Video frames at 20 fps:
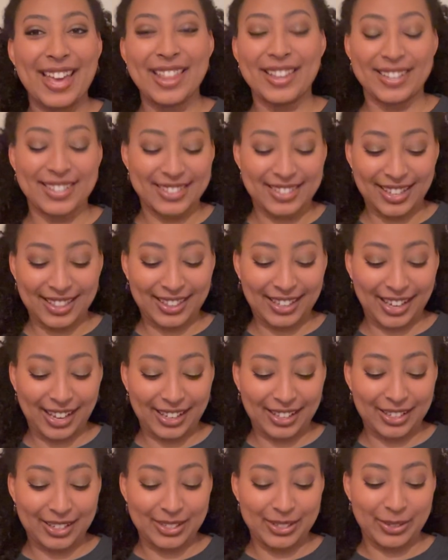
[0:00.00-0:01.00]
There's nothing I
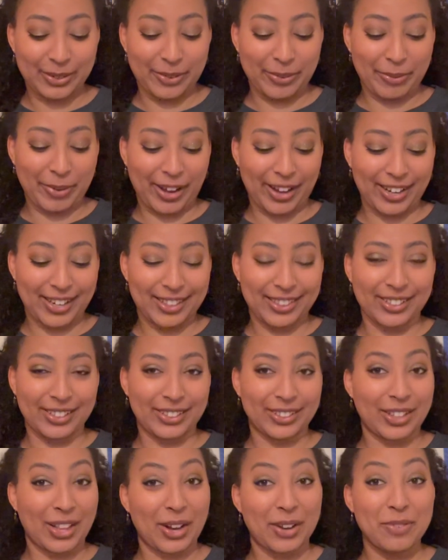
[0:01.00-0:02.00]
can do about it. There
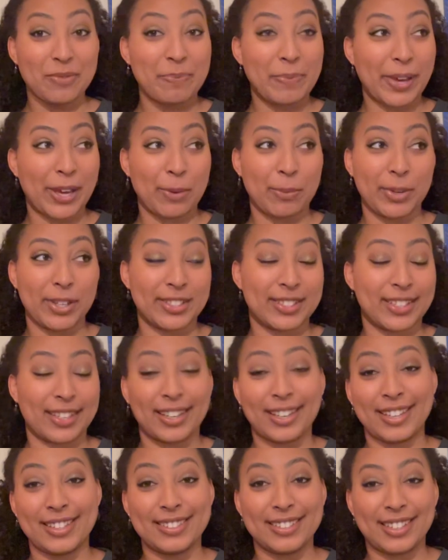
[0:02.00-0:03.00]
are a lot of babies and
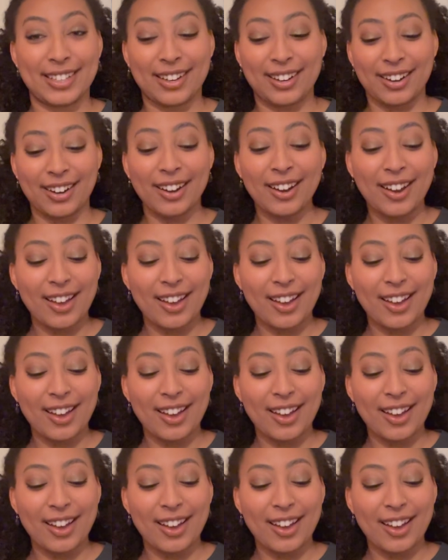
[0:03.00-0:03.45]
kids here.